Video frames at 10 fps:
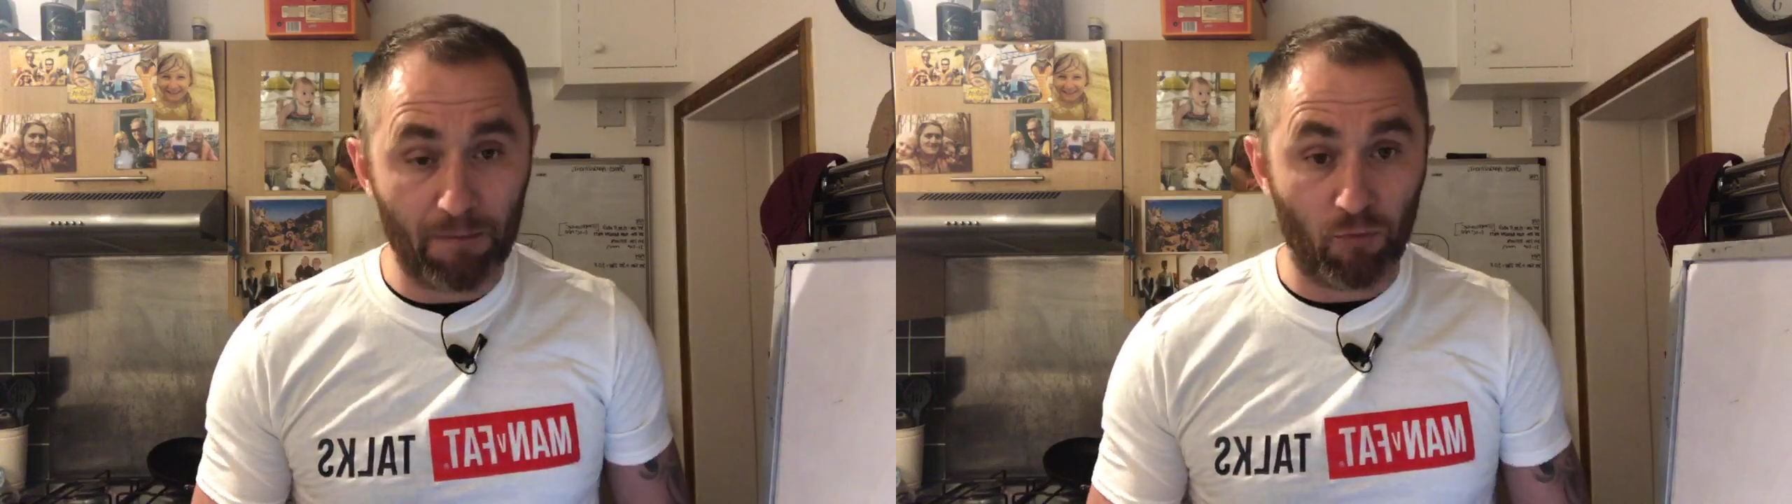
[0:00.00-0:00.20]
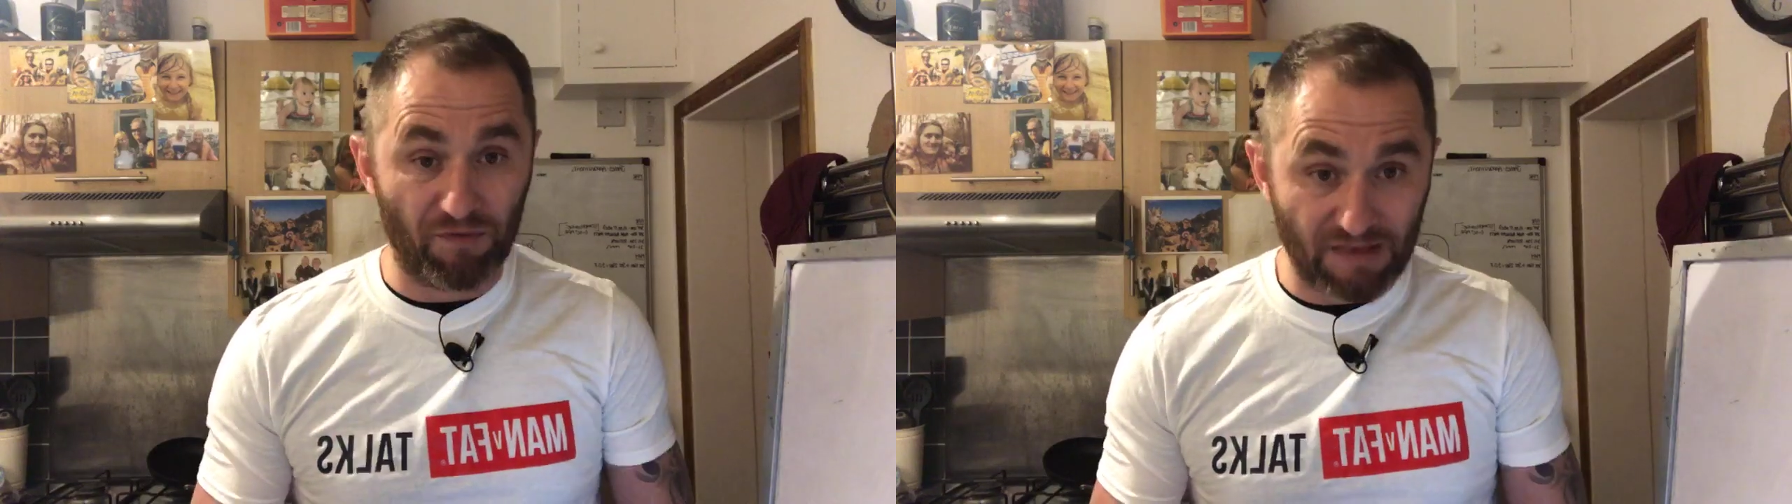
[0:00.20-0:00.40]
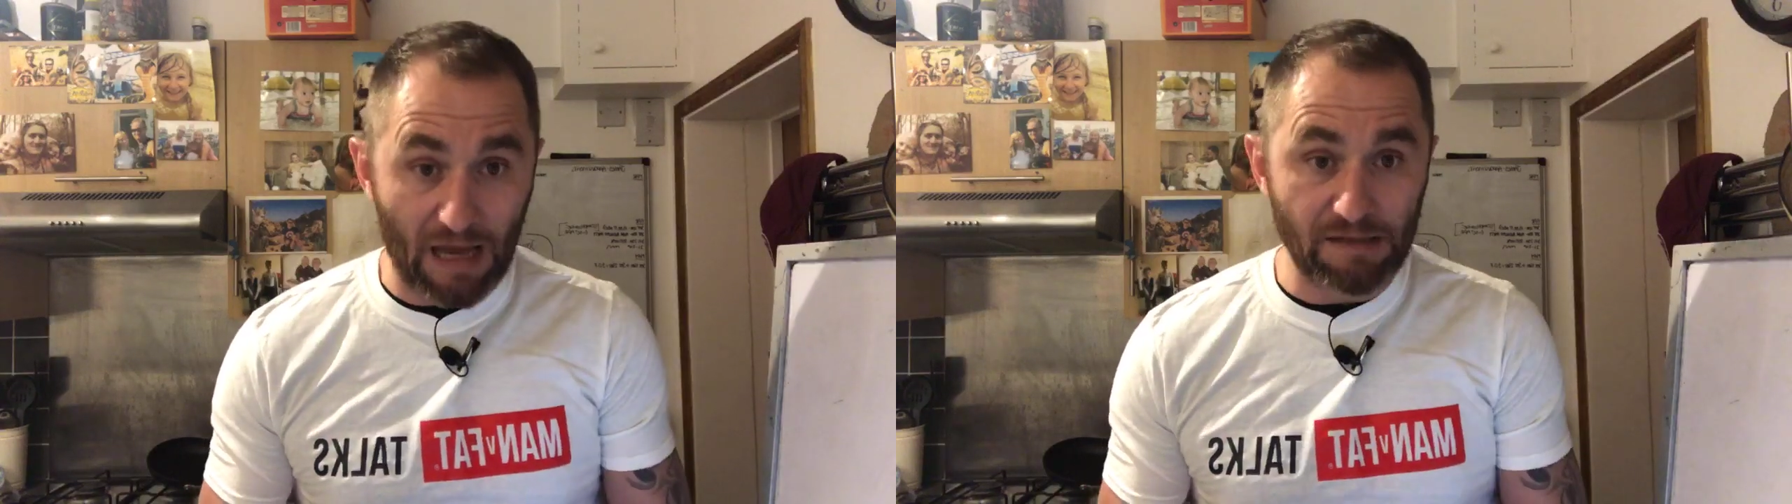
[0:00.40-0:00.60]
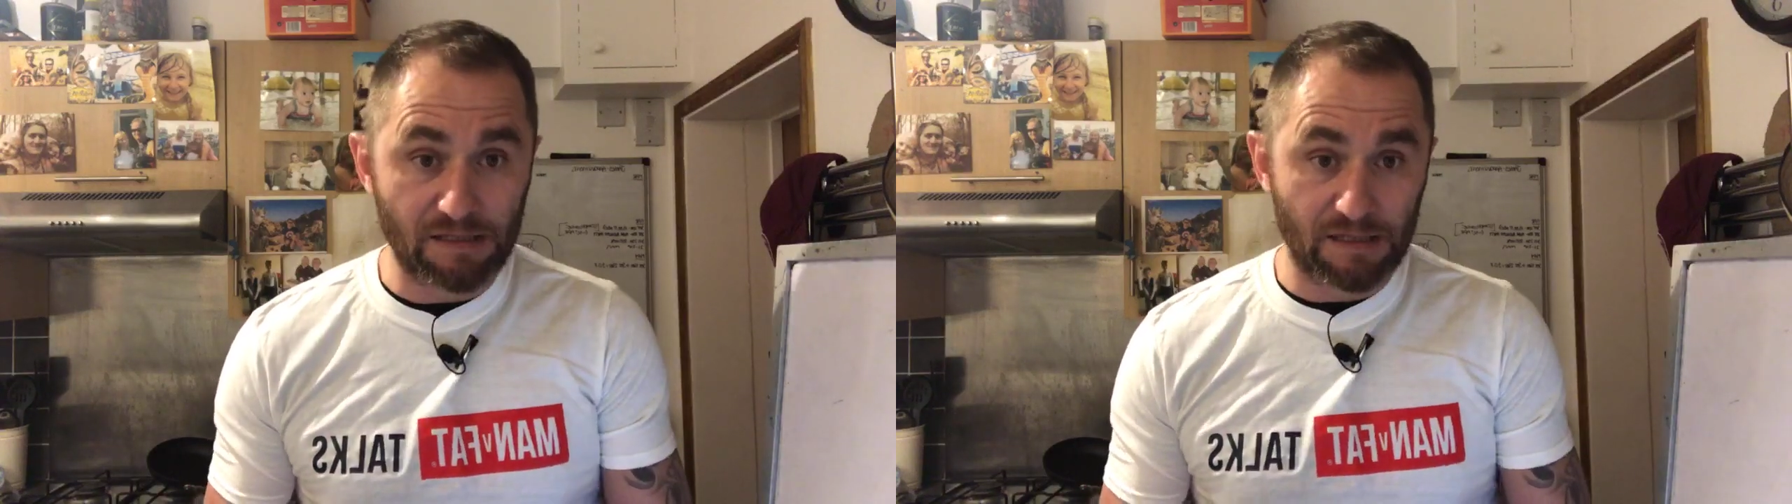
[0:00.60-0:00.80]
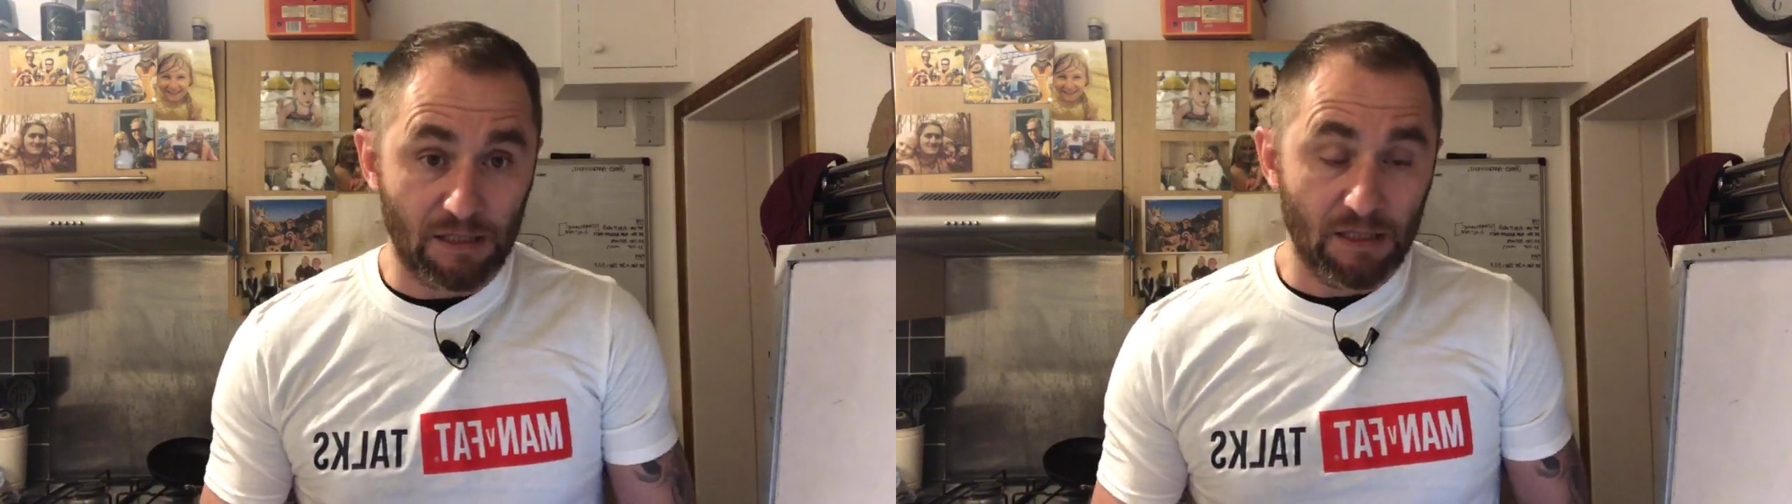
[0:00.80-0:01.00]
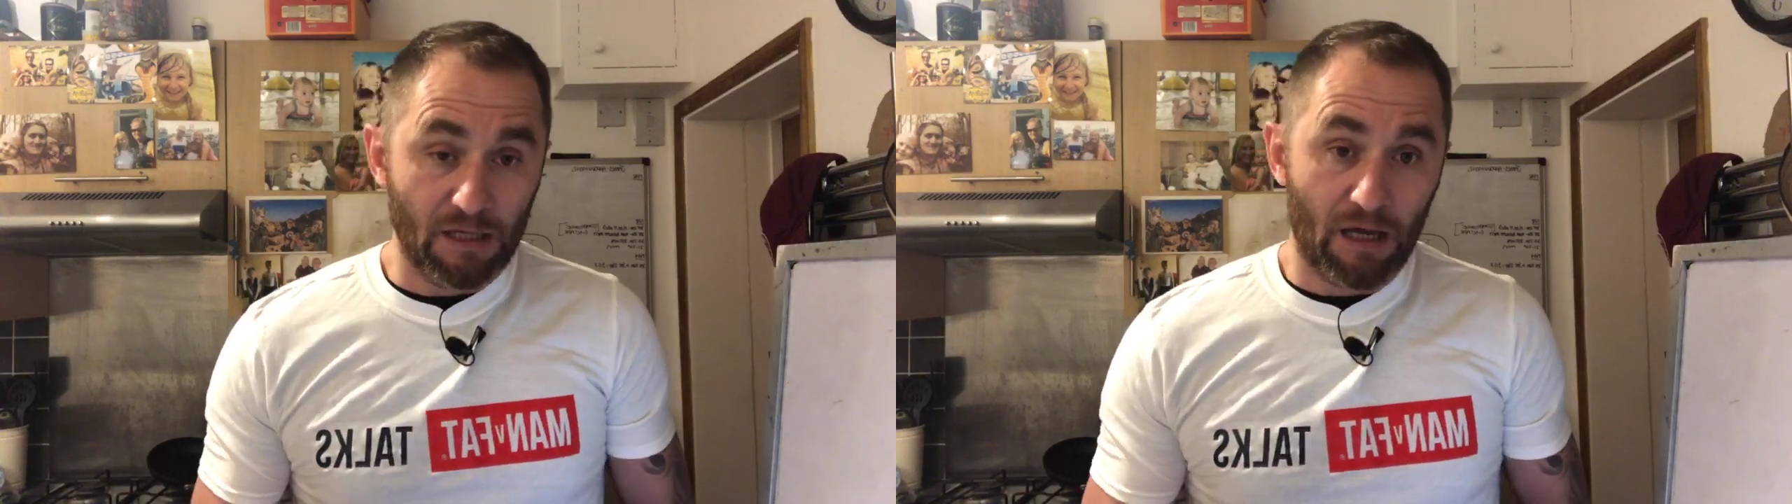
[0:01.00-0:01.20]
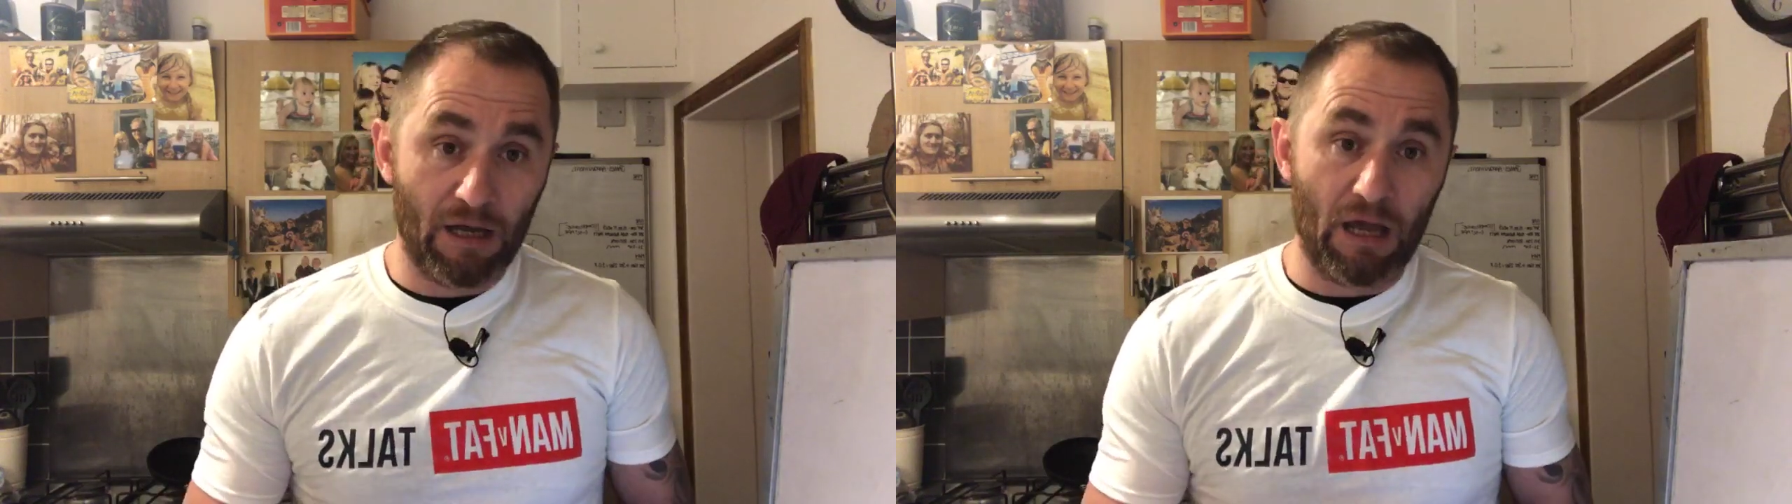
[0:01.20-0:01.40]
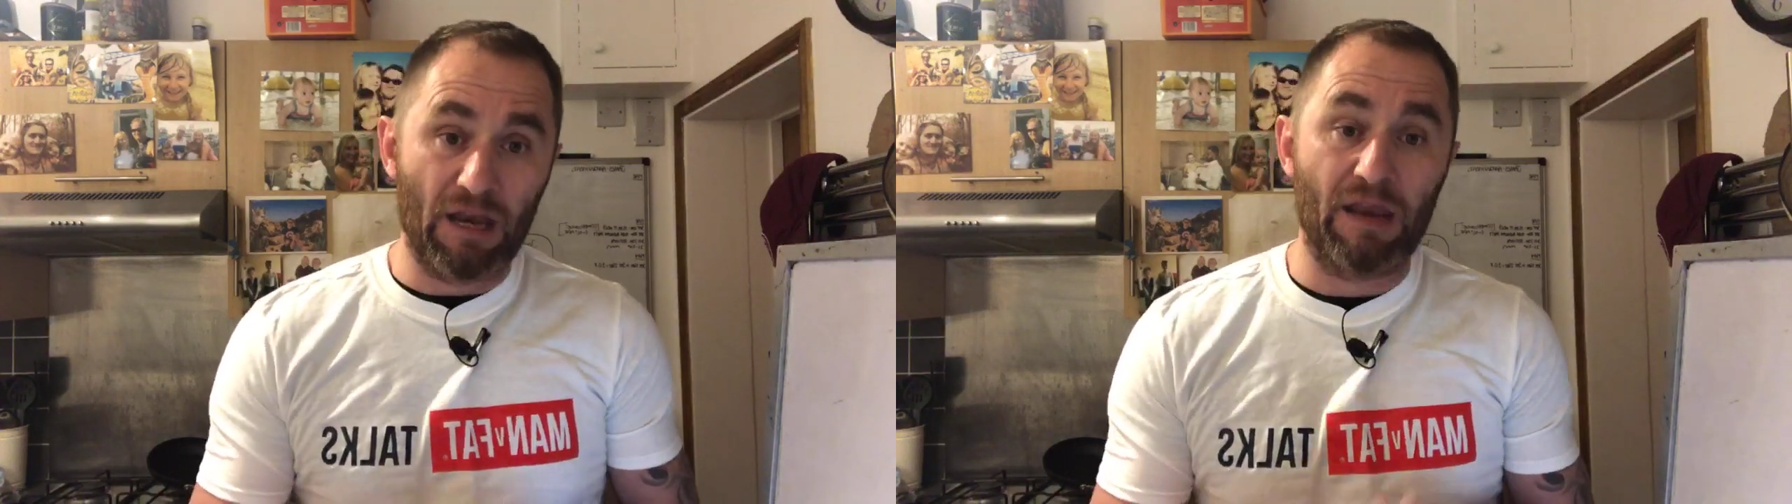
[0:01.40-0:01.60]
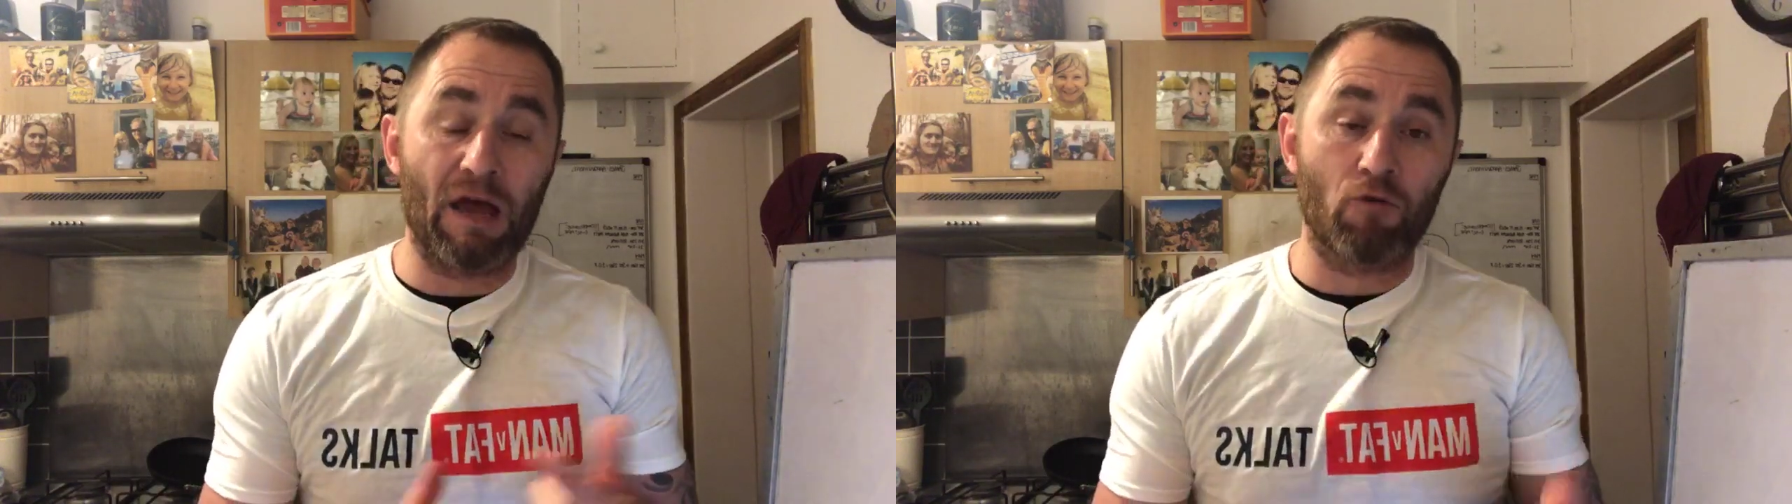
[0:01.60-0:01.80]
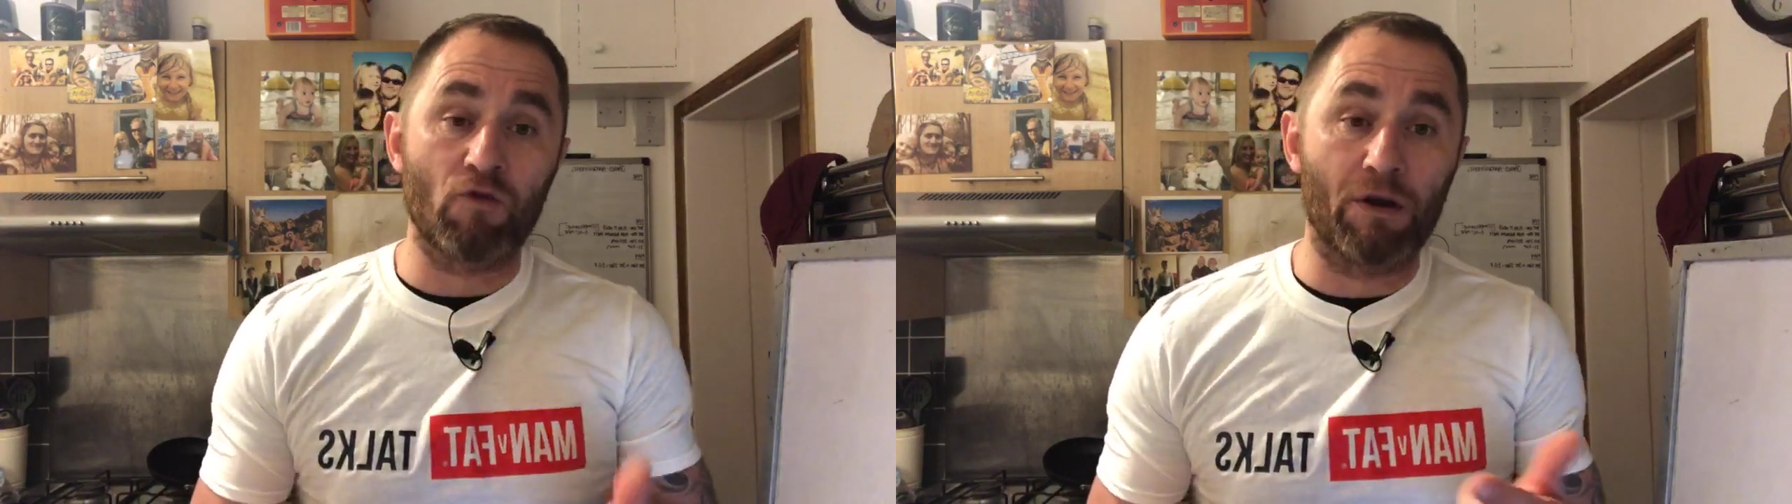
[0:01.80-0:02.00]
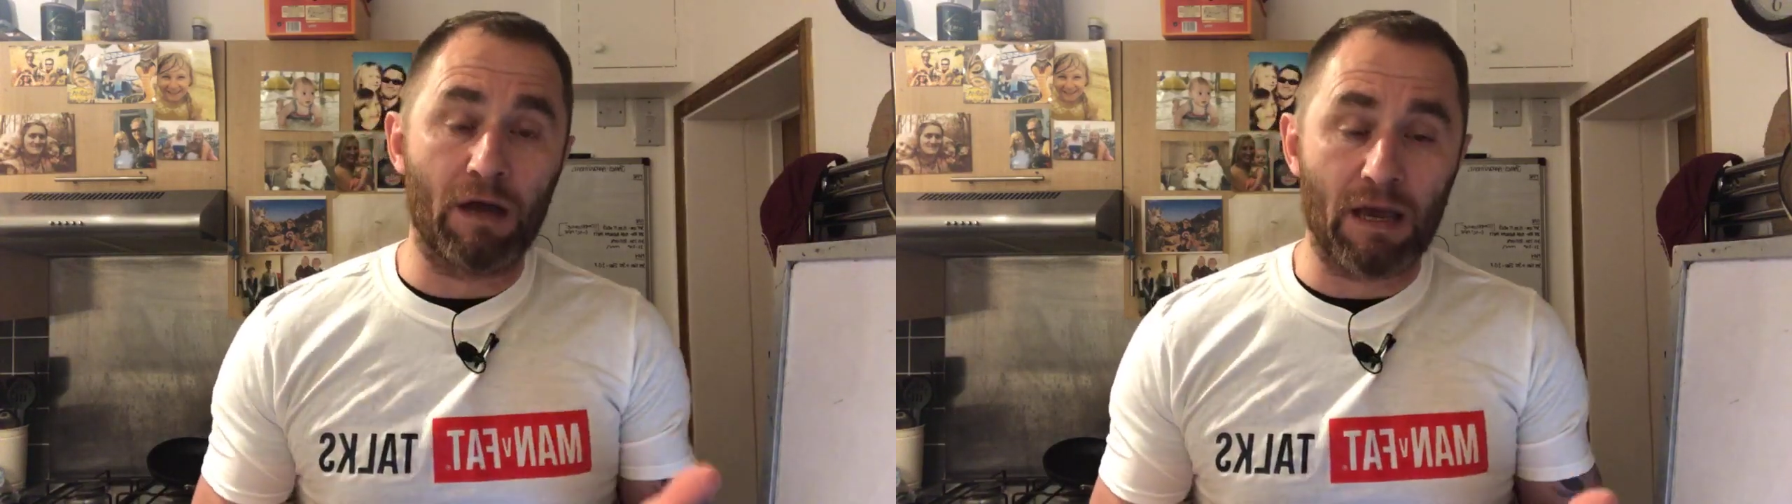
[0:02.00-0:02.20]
with dads, and I now run